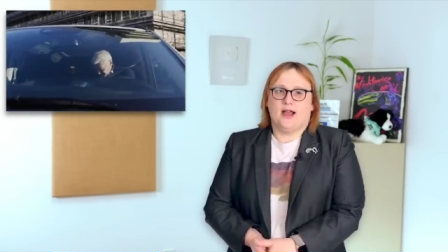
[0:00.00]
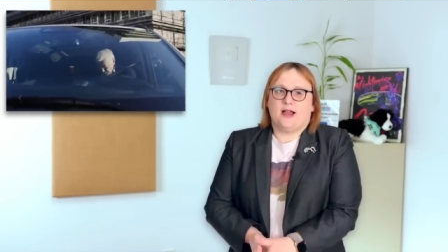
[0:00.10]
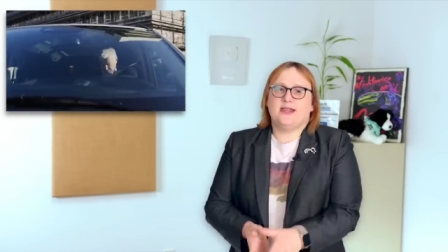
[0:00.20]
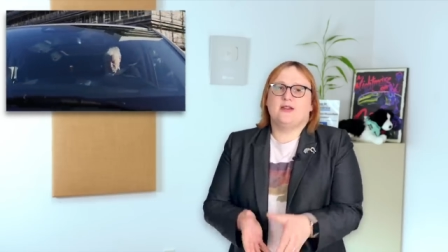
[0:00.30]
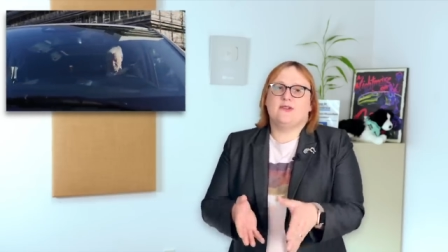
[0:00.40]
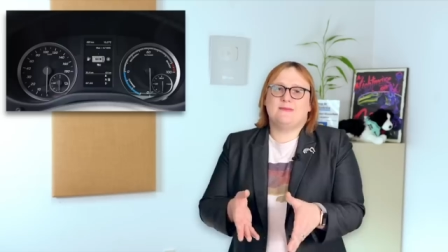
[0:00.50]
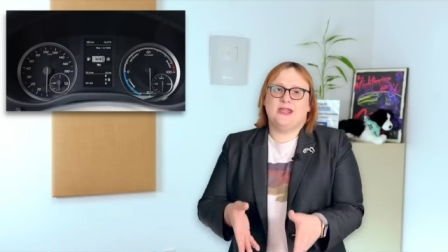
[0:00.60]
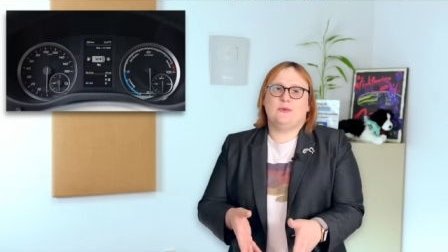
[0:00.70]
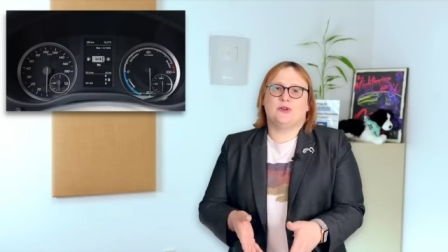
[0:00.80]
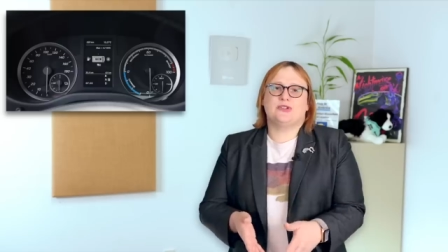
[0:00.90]
I know that
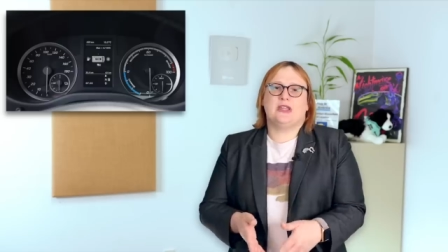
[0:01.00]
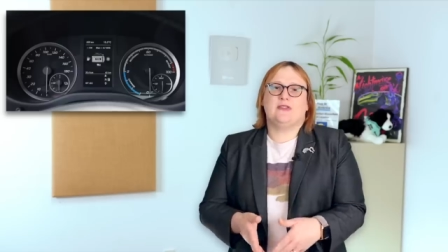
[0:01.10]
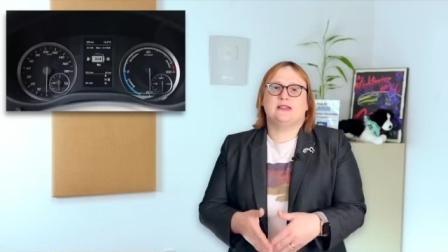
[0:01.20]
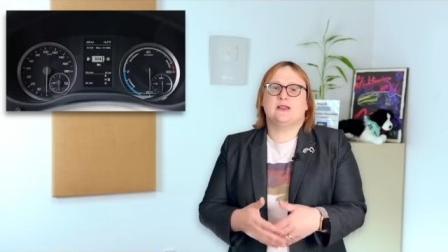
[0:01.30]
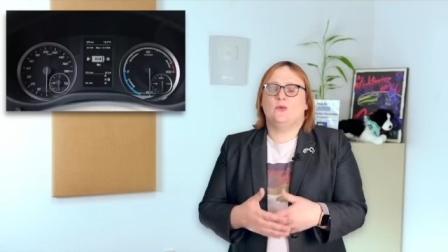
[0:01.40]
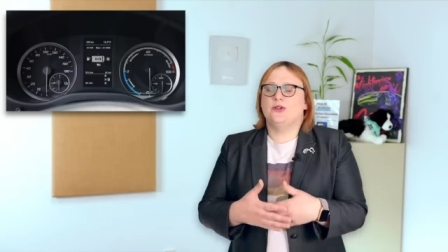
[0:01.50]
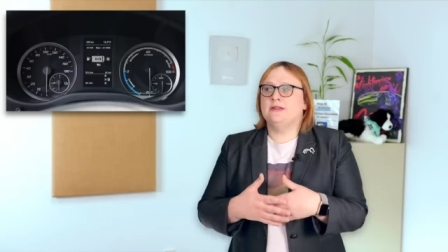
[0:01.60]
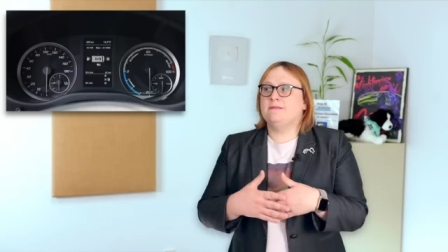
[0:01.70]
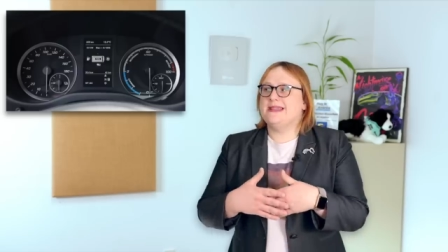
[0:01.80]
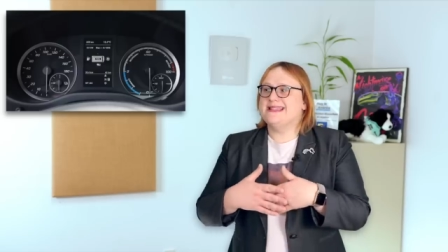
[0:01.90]
many watching this
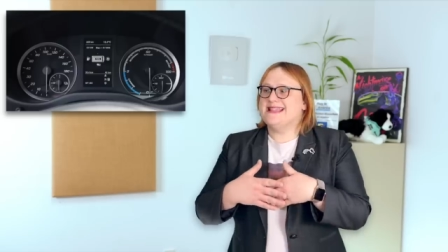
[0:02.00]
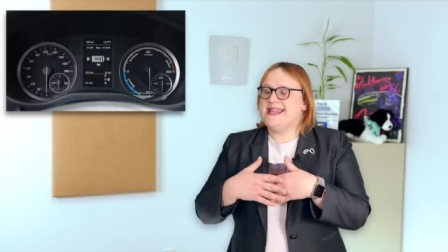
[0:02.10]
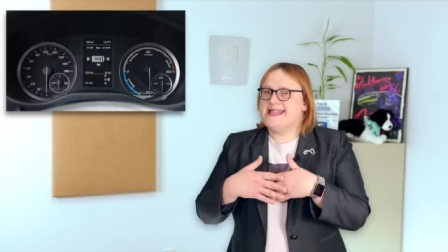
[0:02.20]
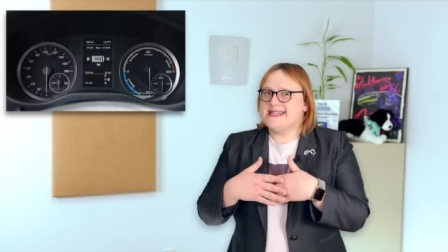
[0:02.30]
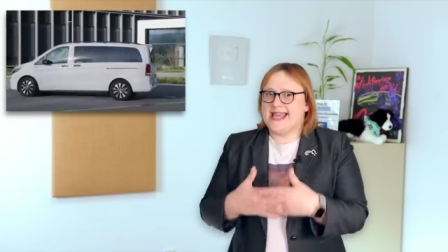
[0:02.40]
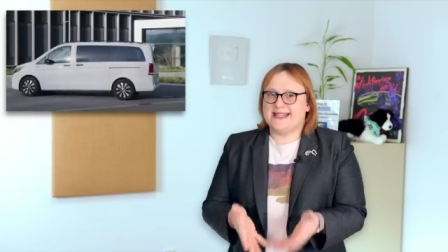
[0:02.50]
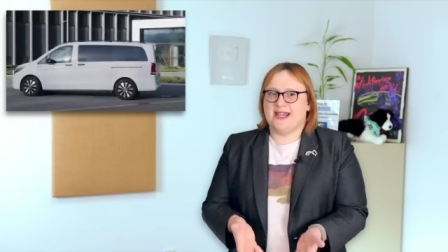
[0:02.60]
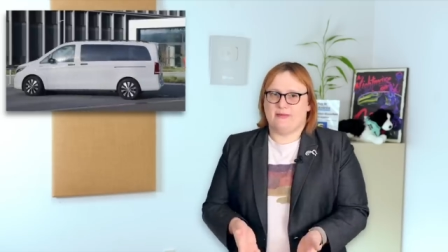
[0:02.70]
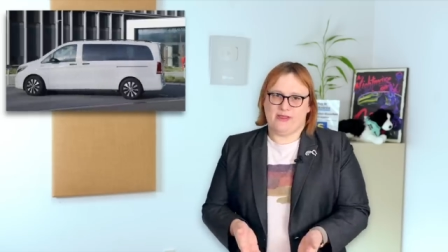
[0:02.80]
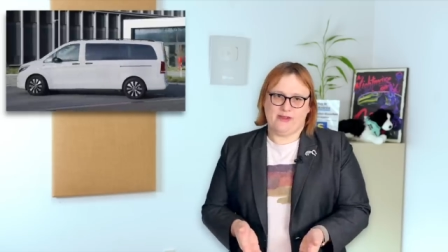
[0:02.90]
wouldn't be seen dead
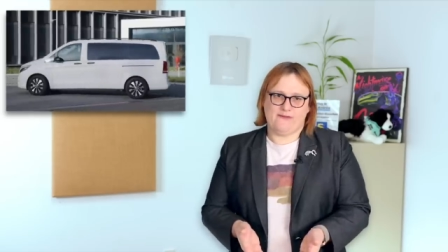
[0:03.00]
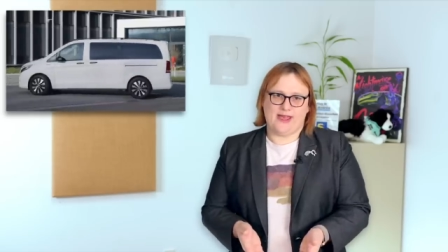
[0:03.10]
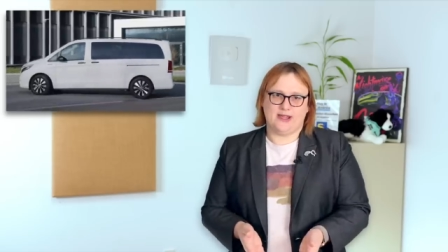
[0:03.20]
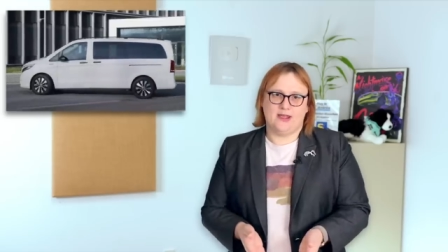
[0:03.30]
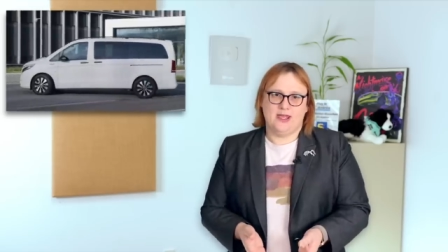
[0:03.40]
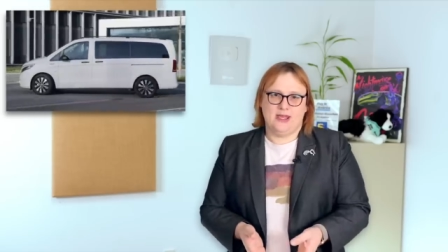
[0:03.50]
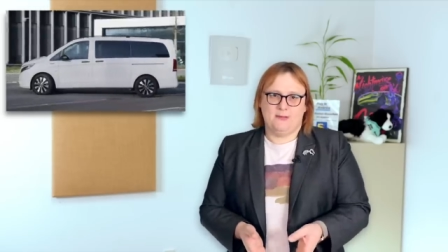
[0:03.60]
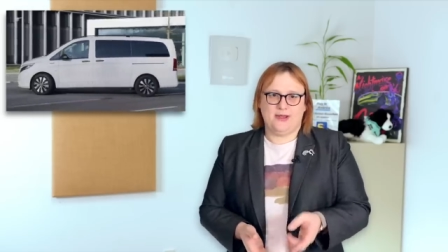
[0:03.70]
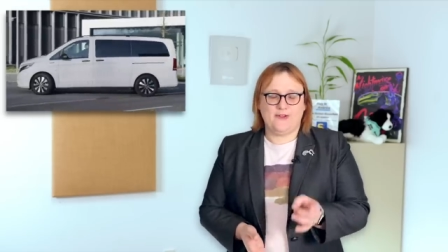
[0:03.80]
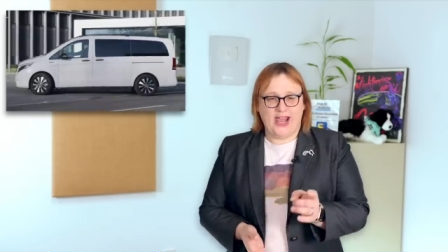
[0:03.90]
in a minivan,
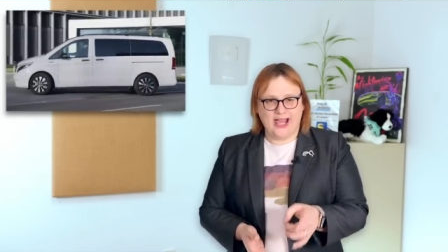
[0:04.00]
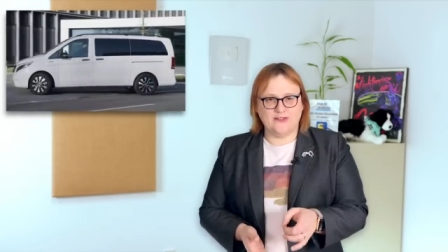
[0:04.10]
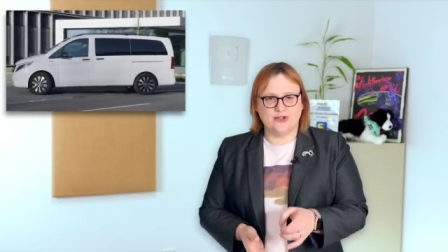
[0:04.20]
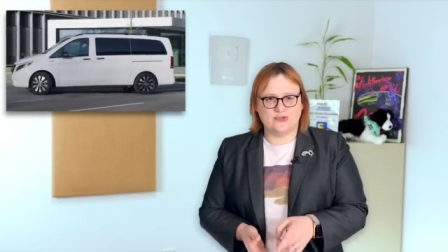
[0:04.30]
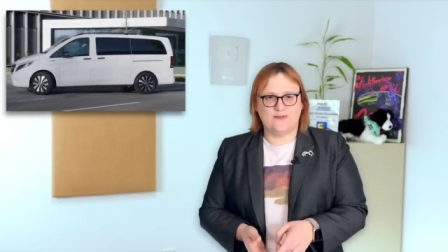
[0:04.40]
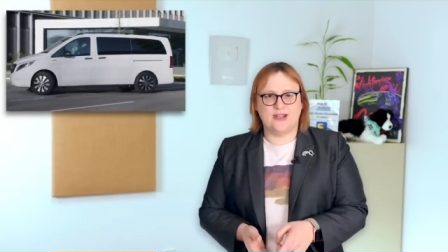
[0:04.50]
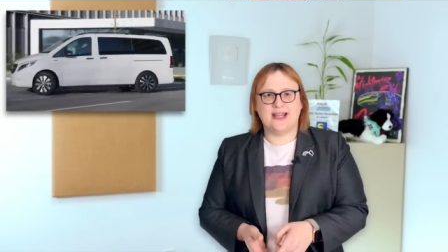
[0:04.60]
but if you haven't driven an